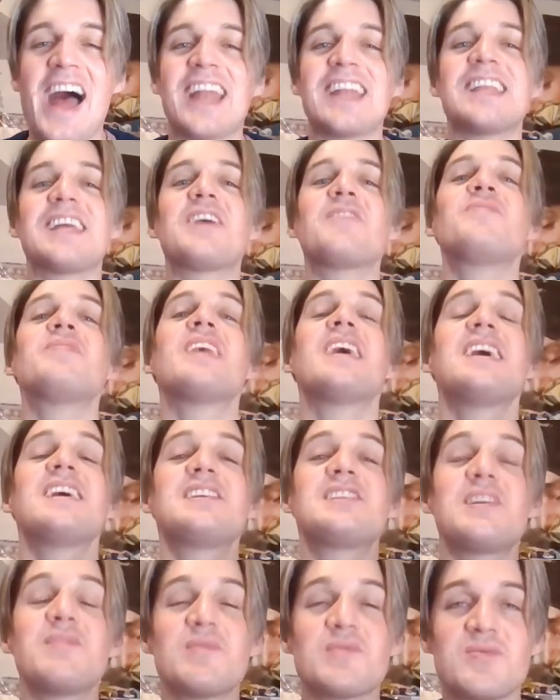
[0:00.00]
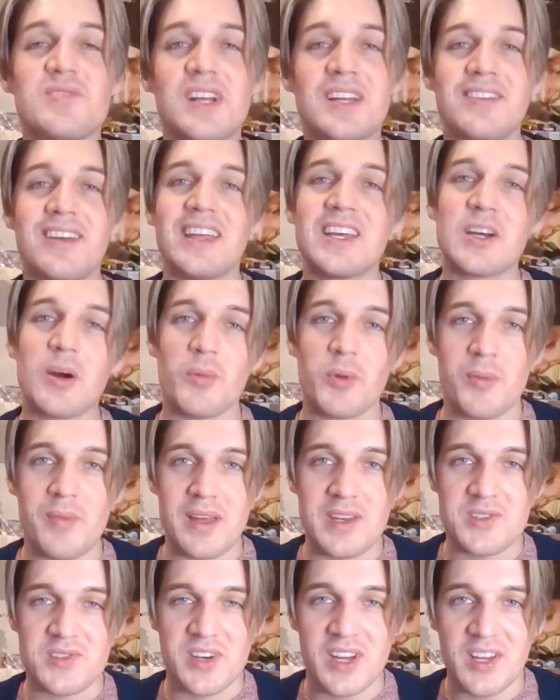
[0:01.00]
and um, she was really, really
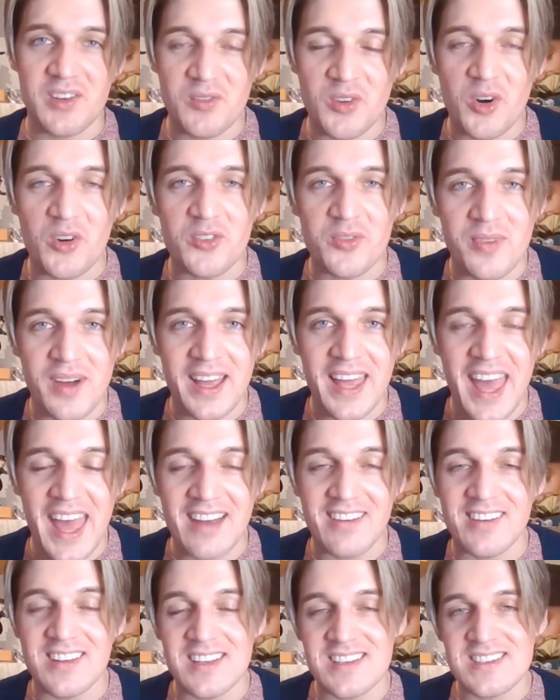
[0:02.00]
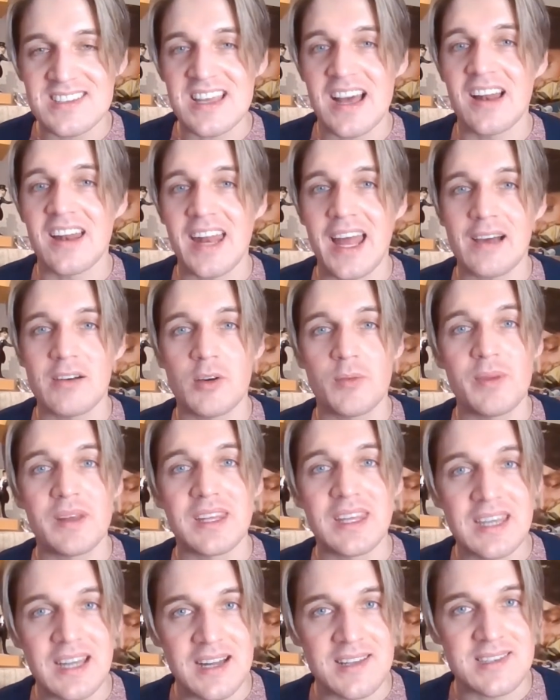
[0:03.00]
complimentary of my hair and the style and how it had
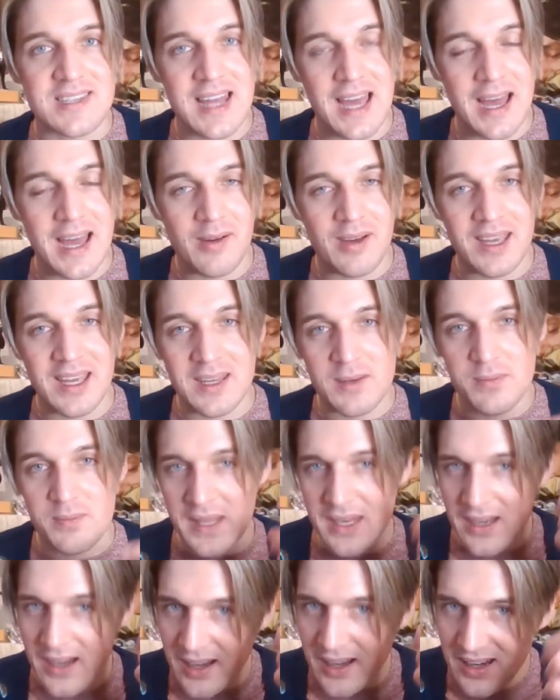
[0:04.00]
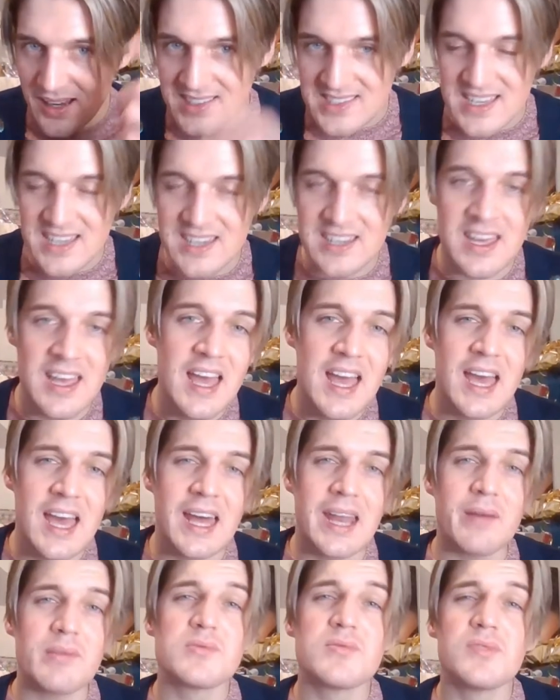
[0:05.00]
been cut and how it had been highlighted.
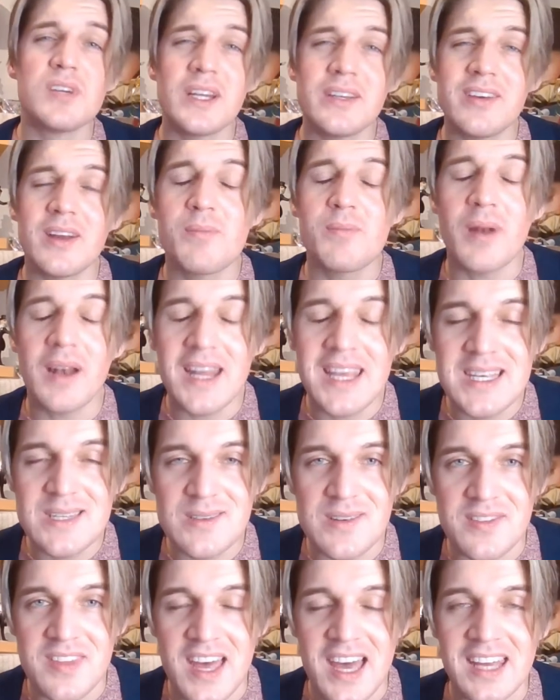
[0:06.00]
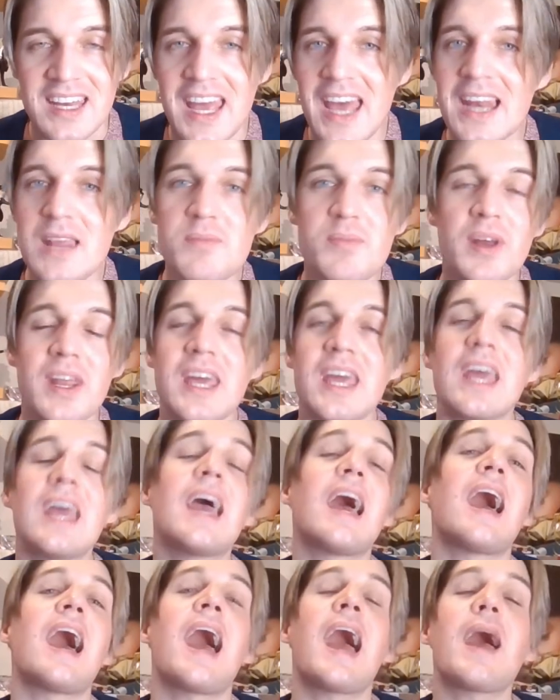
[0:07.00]
And I was really, really pleased with that. Anybody
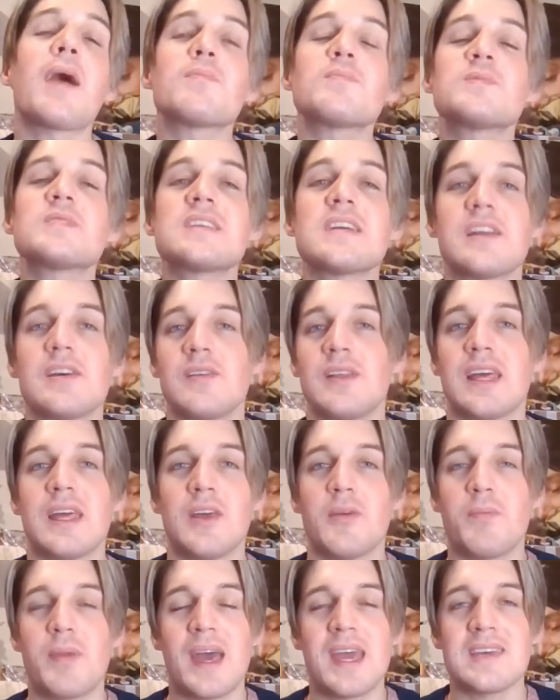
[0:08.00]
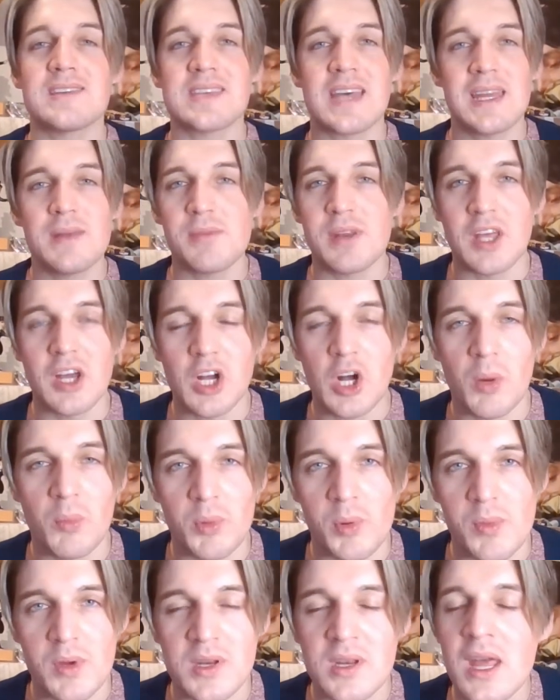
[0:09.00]
absolutely pays anybody a
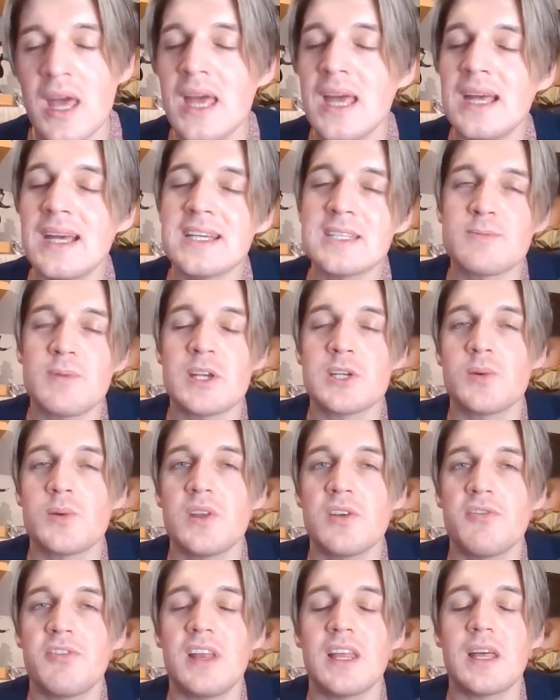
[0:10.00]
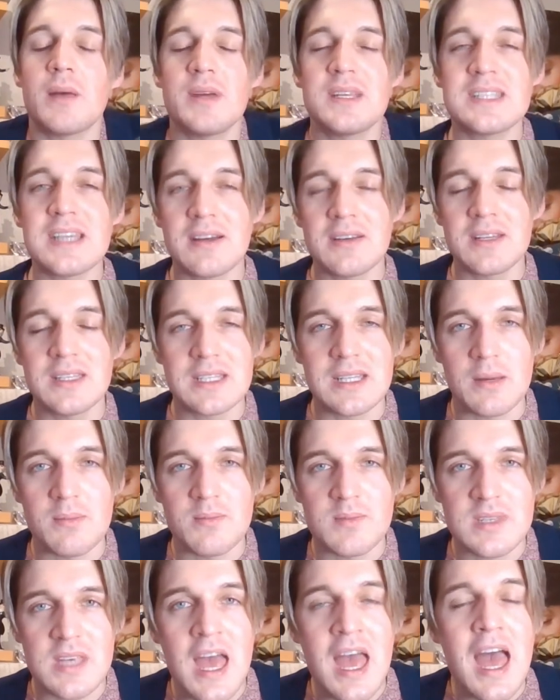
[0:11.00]
compliment, especially when you're feeling a bit down in the
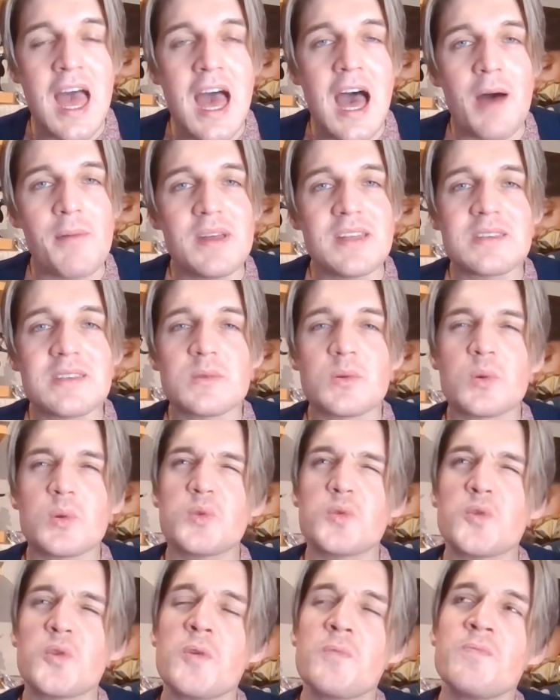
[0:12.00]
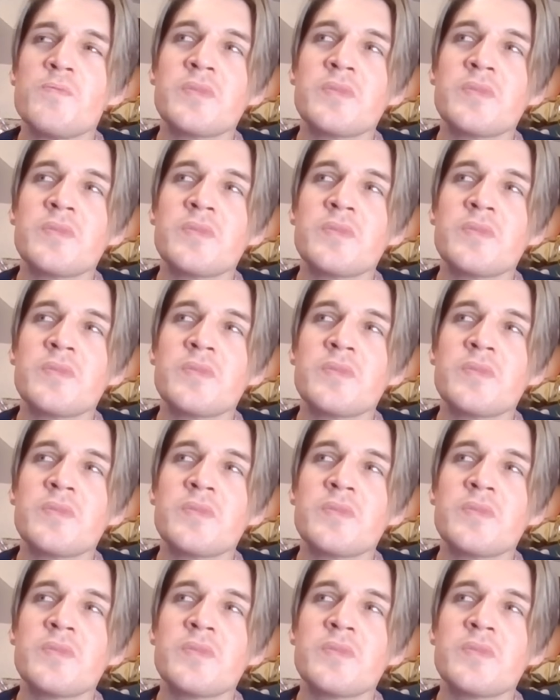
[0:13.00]
dumps, a bit sort of